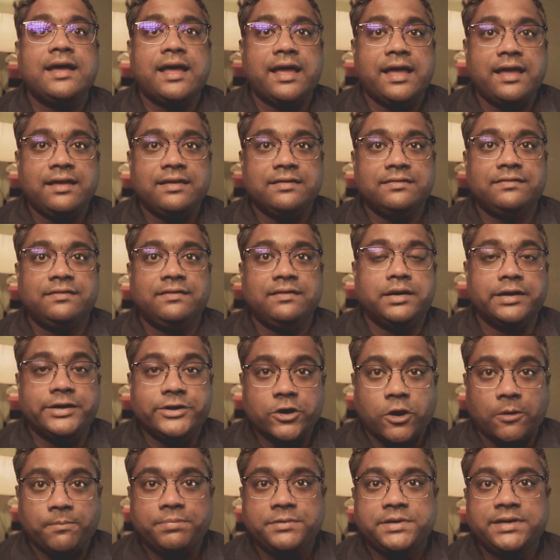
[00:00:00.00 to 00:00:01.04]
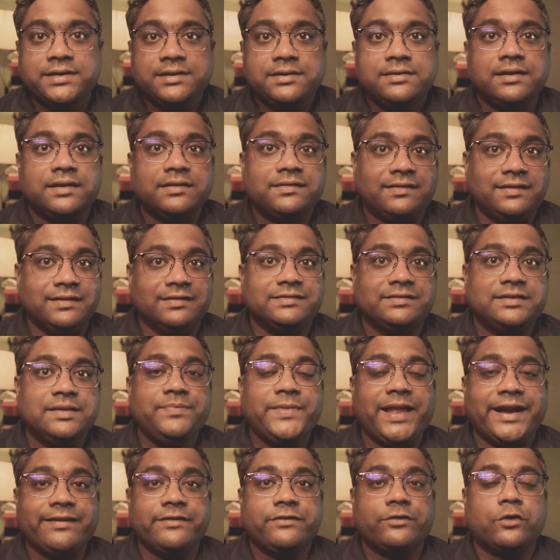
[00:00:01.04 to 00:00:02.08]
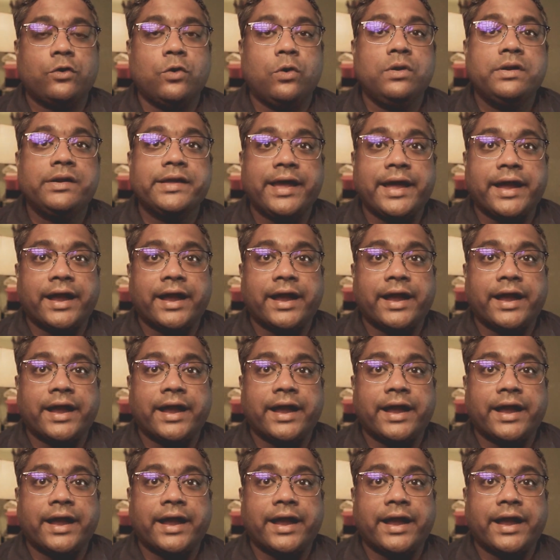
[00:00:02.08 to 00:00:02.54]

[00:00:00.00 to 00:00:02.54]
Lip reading: has adopted a system that is called